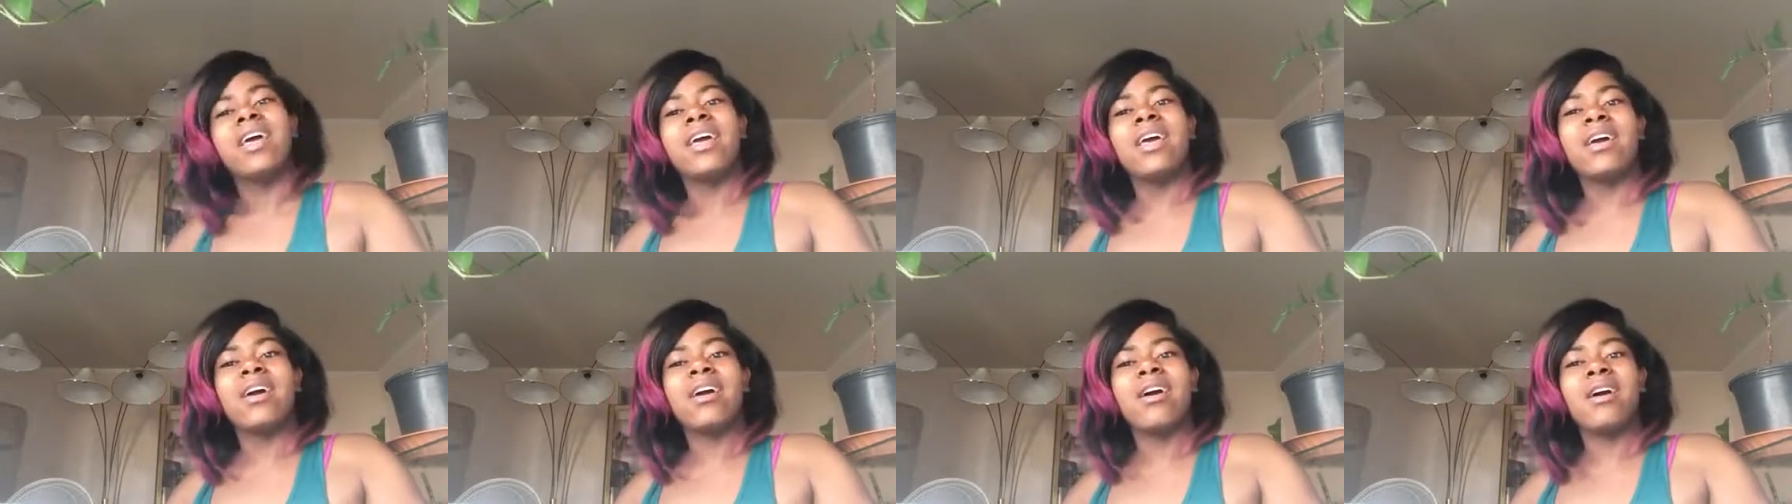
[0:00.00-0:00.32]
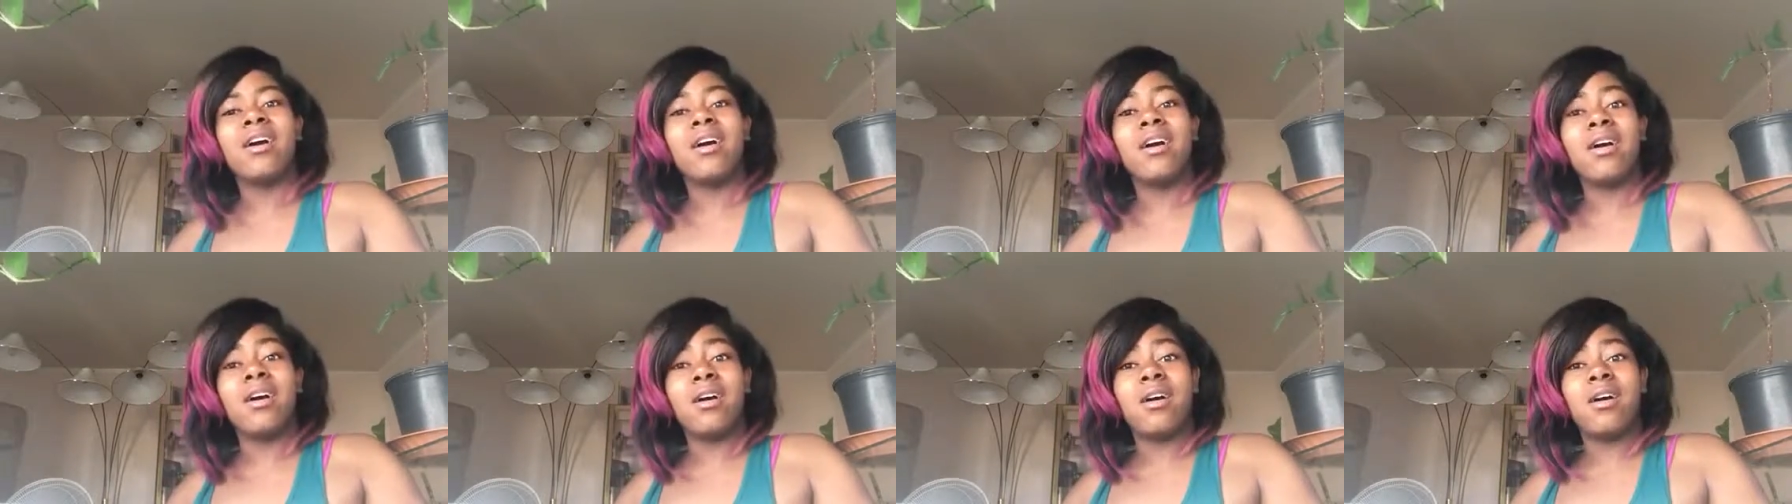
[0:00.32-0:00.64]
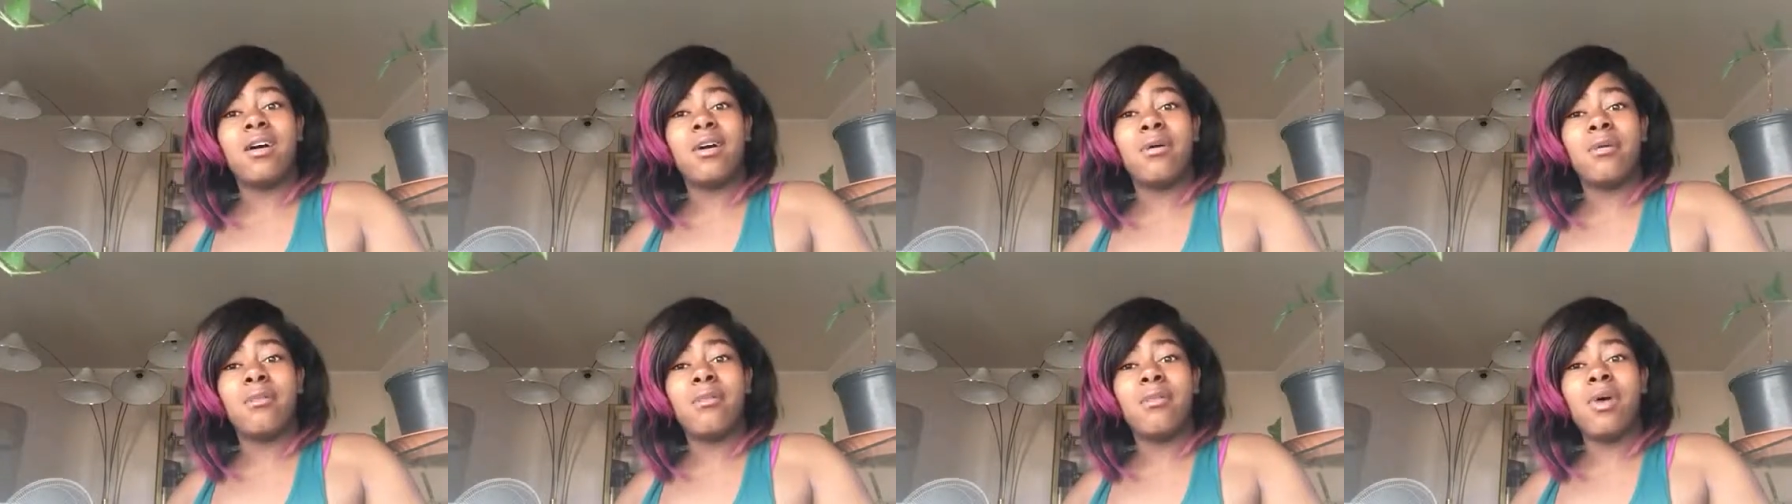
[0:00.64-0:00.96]
And
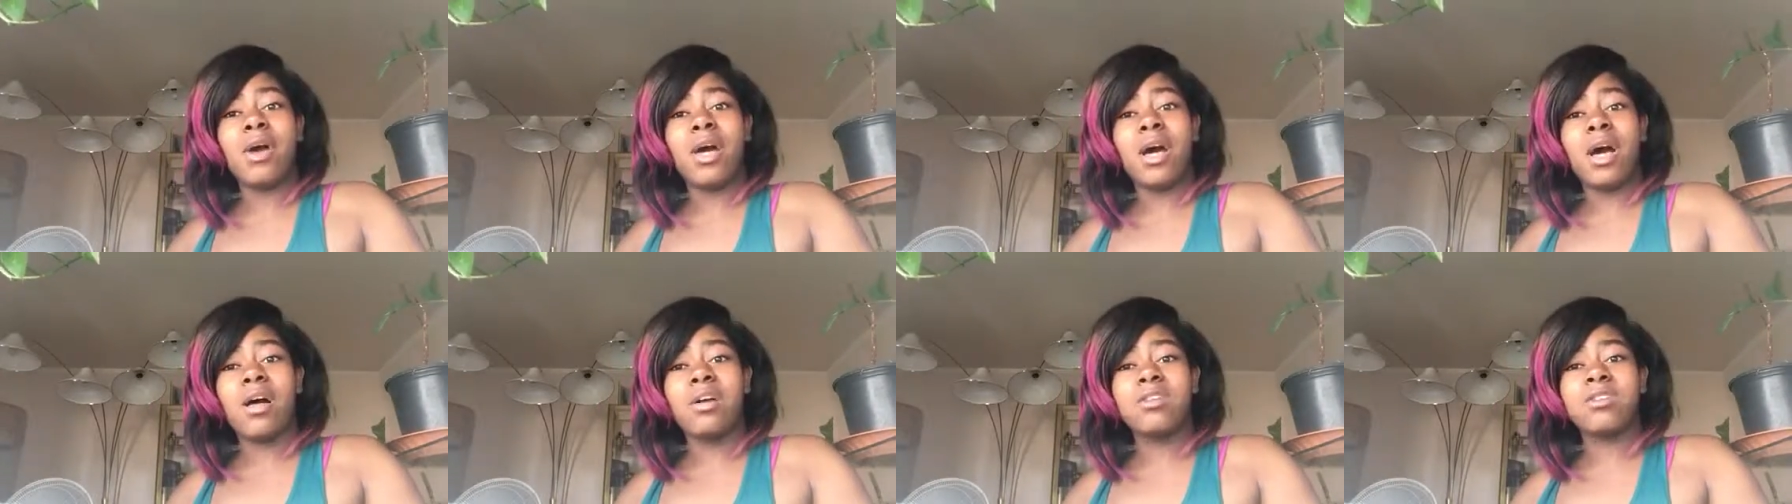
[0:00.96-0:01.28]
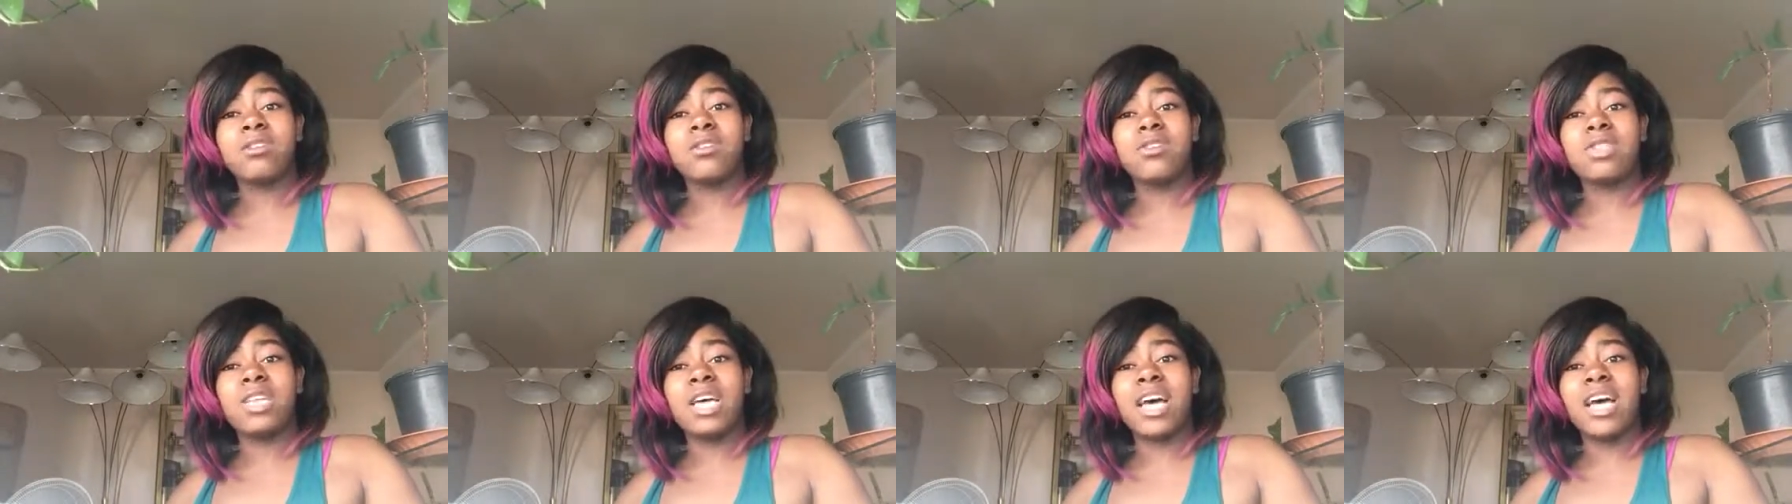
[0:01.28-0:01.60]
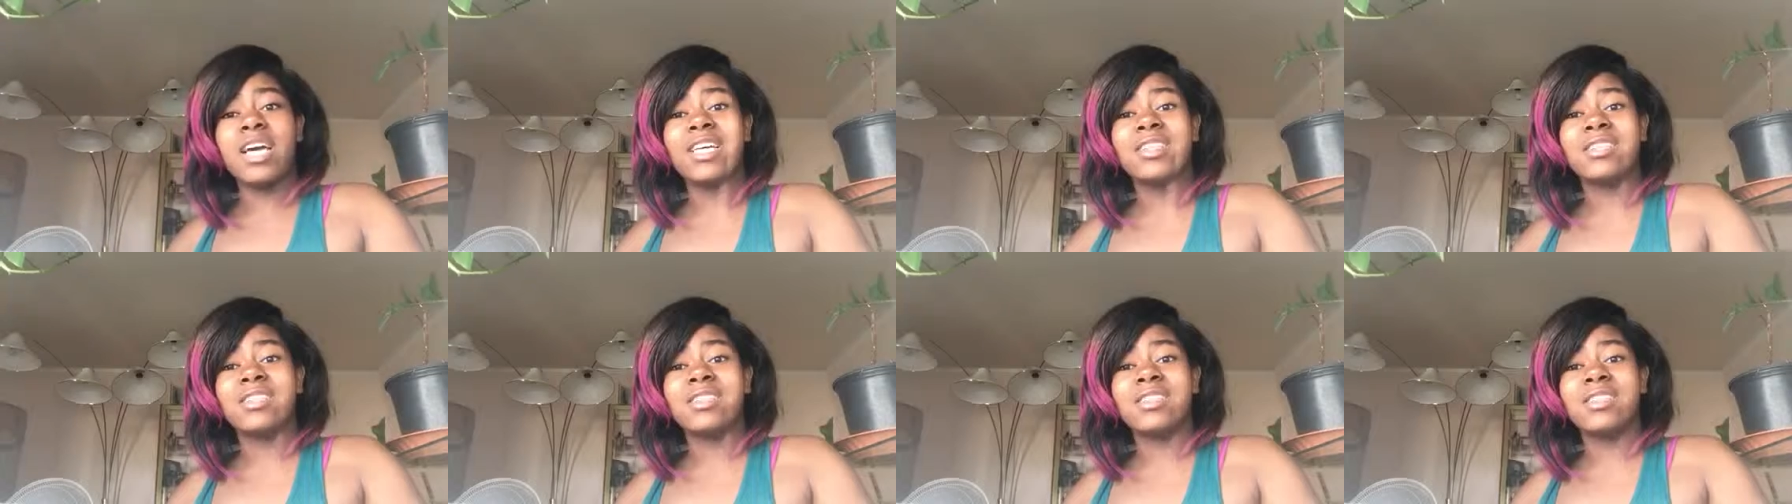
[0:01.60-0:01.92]
um, what also
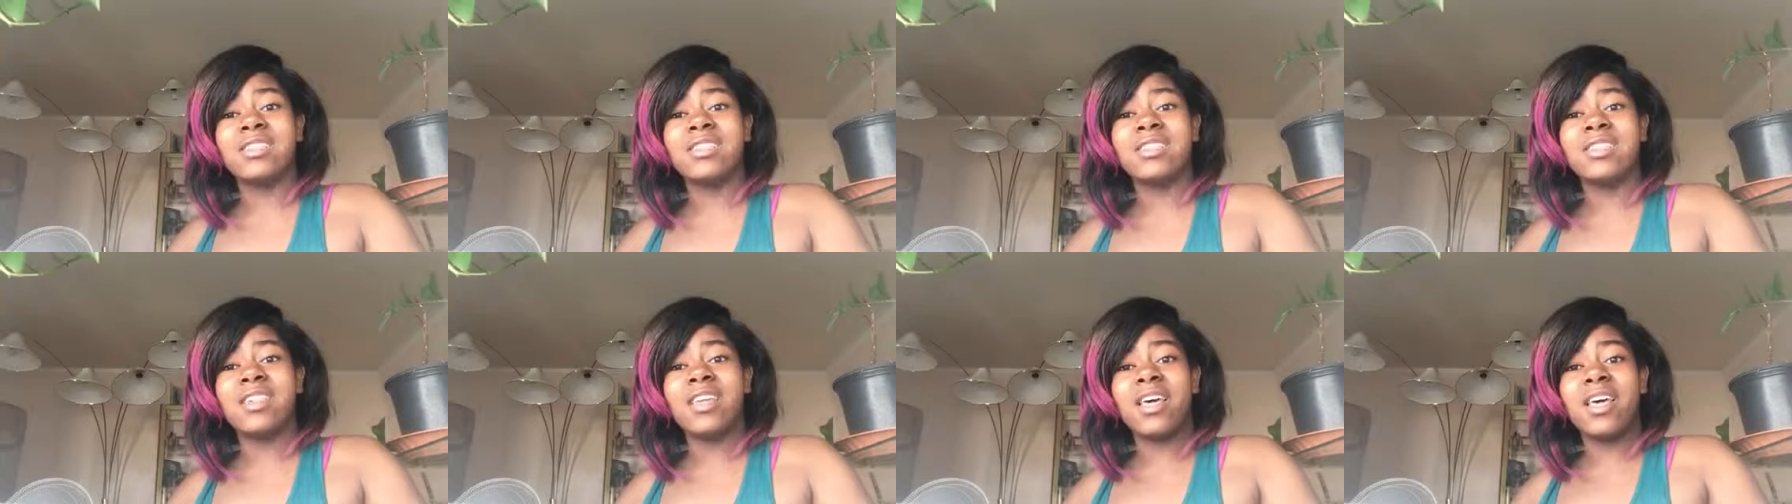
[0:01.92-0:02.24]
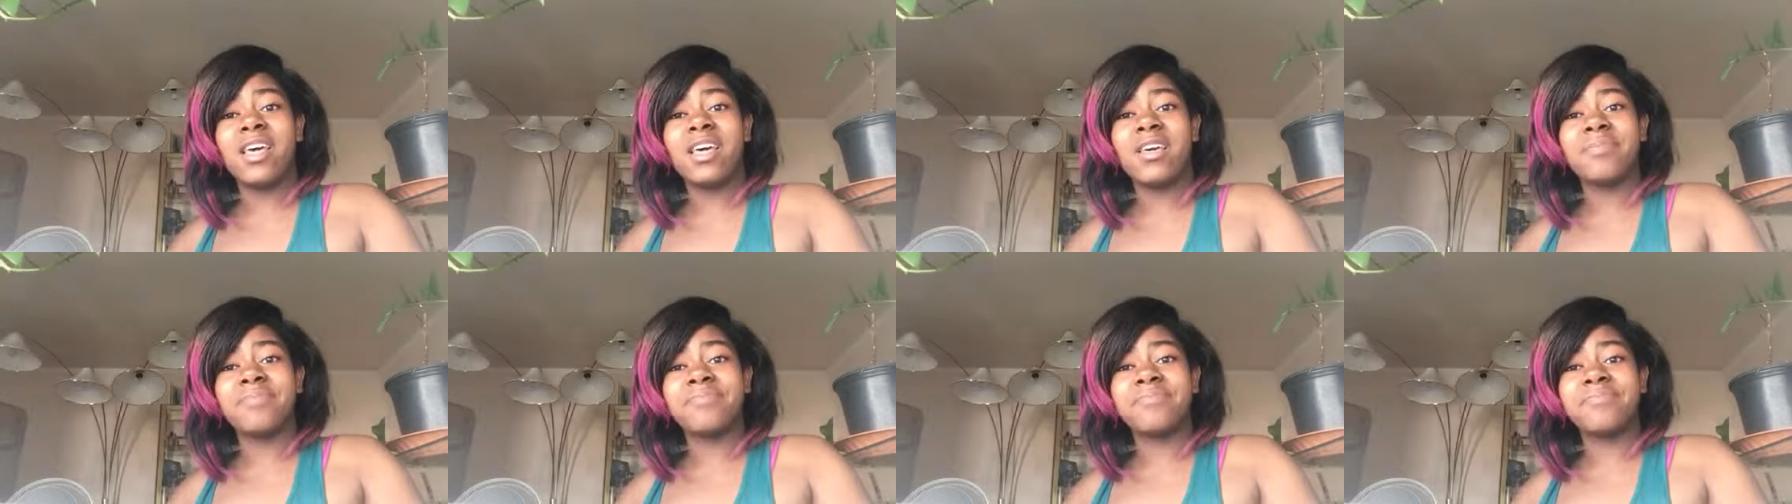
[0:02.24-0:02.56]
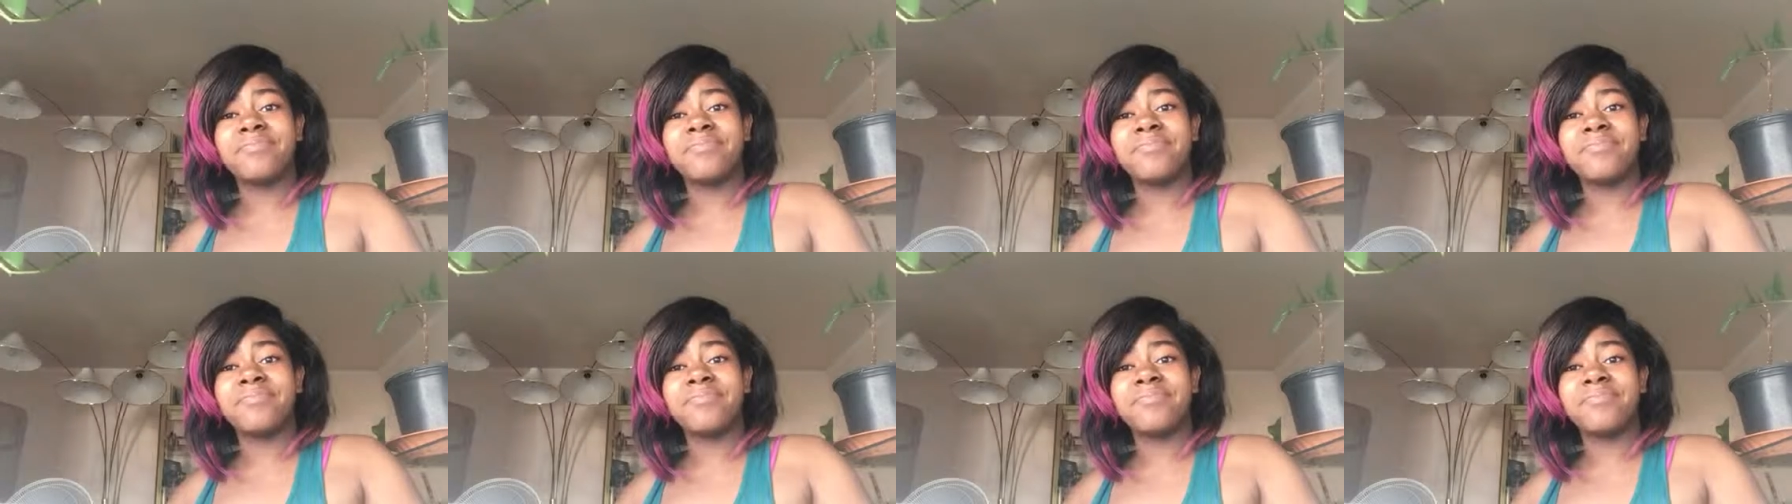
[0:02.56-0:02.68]
ties into that,